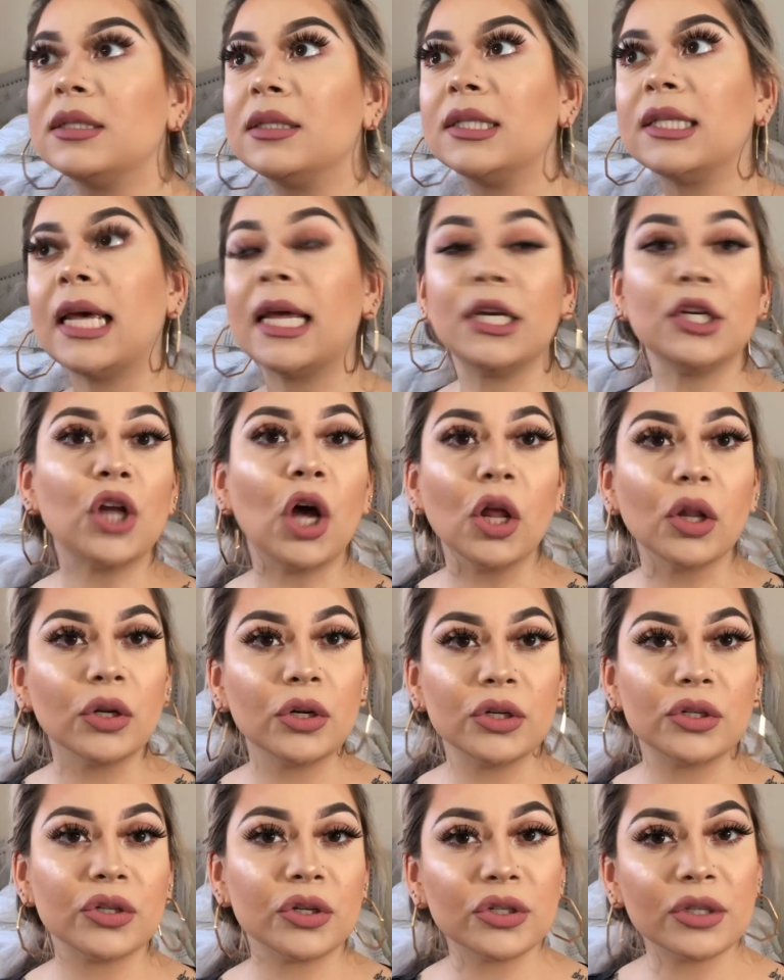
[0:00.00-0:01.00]

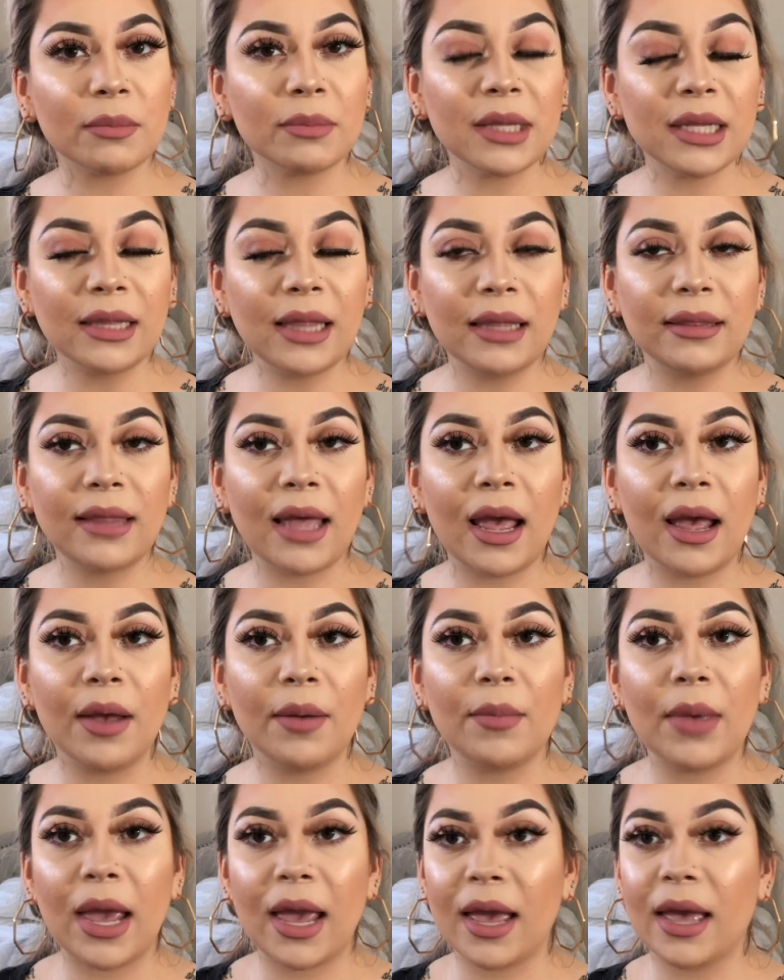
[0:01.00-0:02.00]
$10 or something like that,
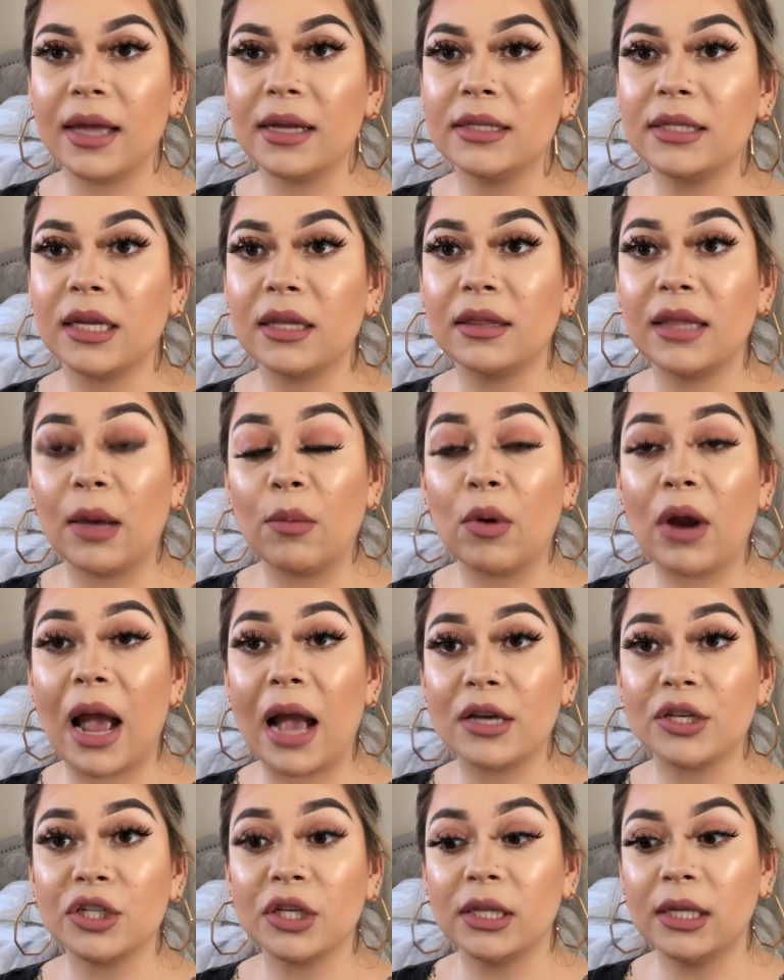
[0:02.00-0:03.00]
and they were
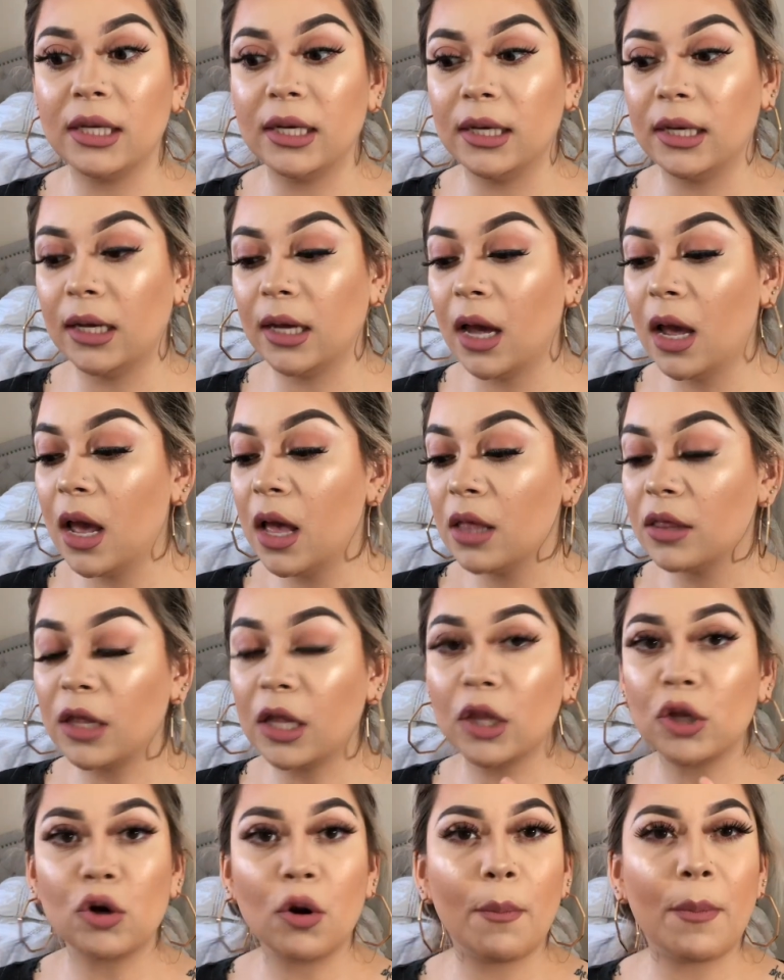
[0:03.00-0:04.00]
actually, the
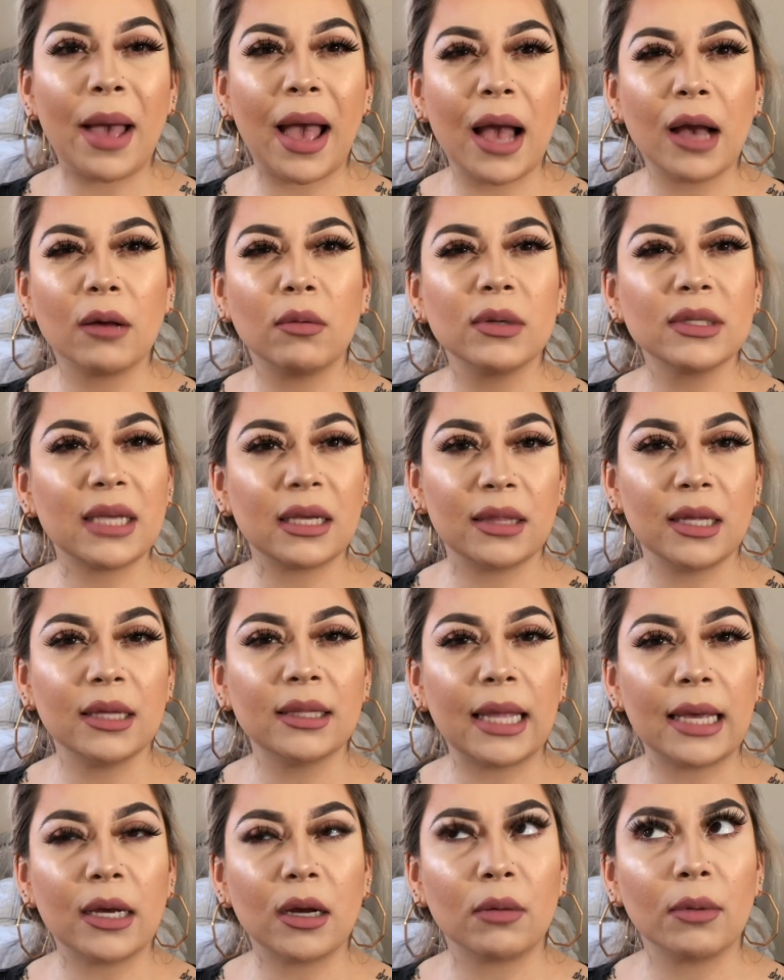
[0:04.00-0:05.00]
little pack was I think
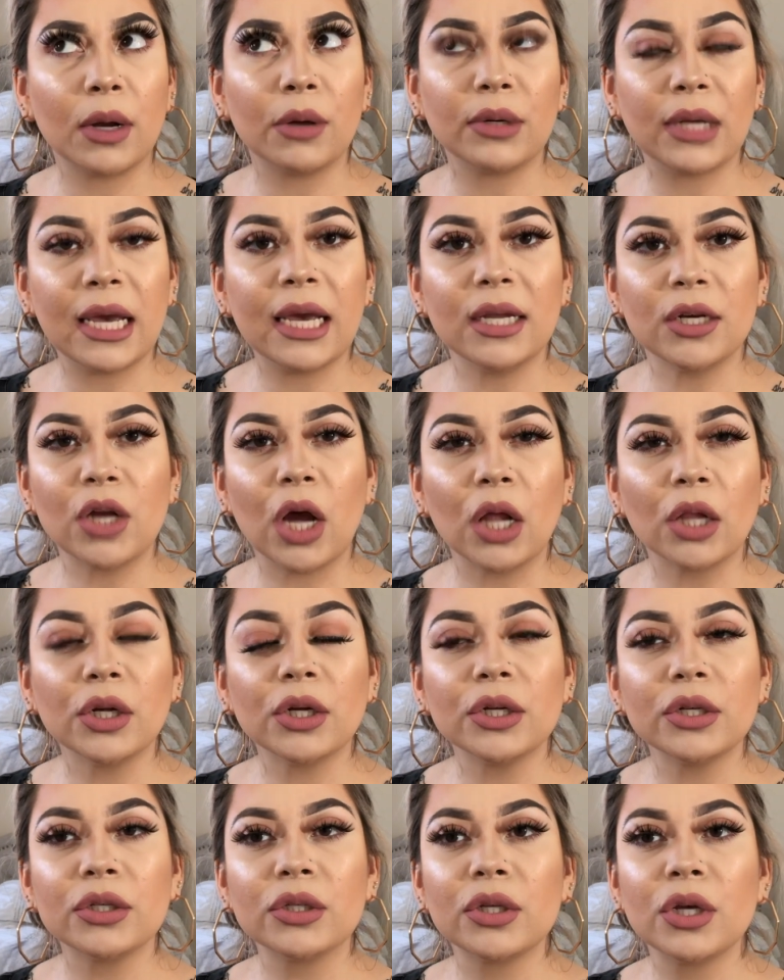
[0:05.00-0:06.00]
like around
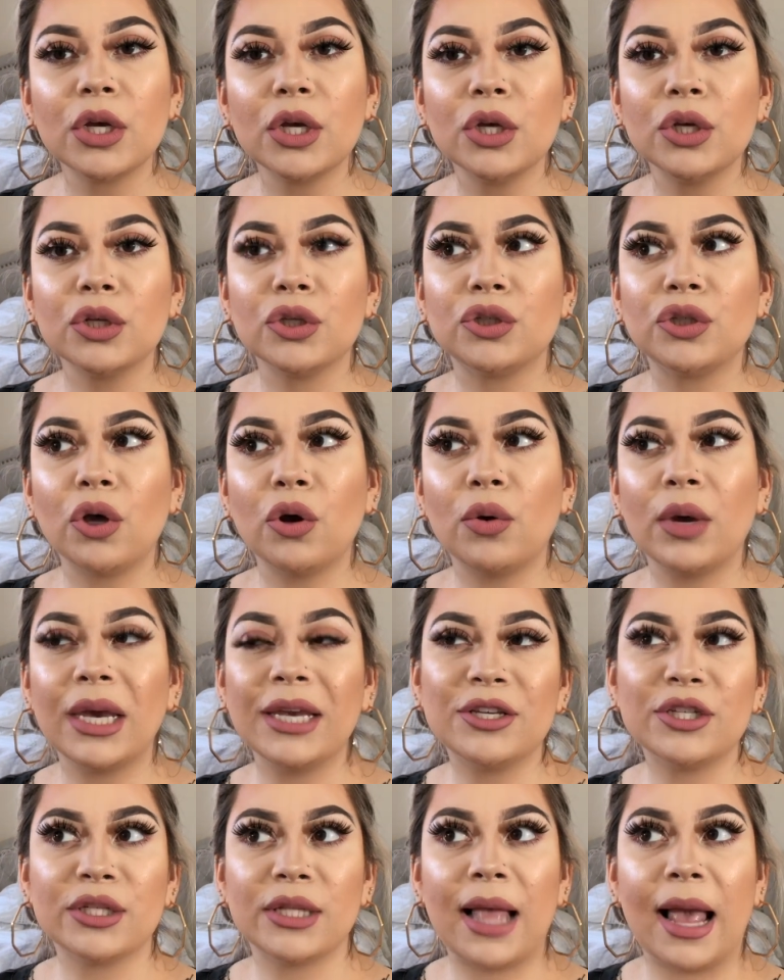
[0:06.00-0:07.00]
$8. So
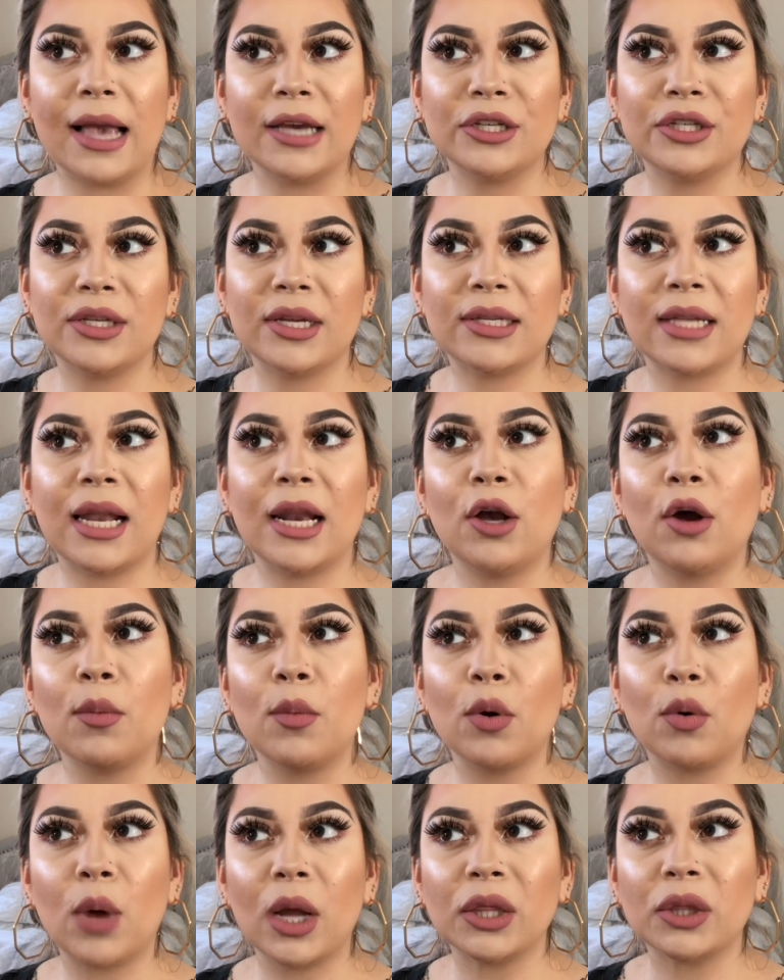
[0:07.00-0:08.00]
each lash se sale
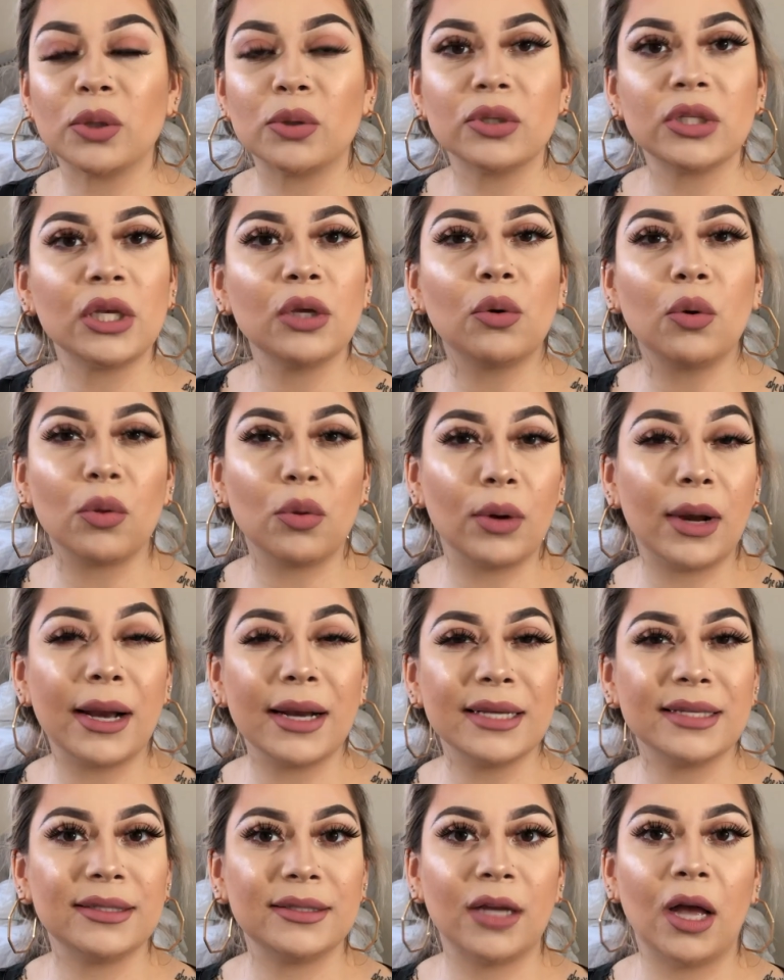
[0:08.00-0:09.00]
como $4 o
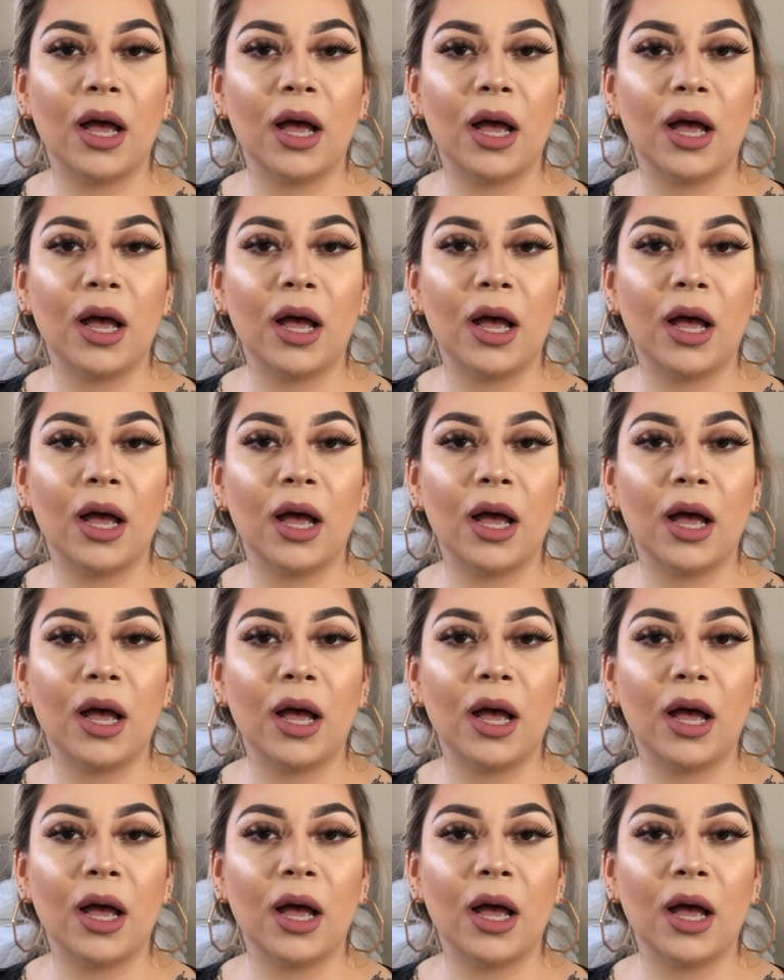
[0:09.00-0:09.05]
$5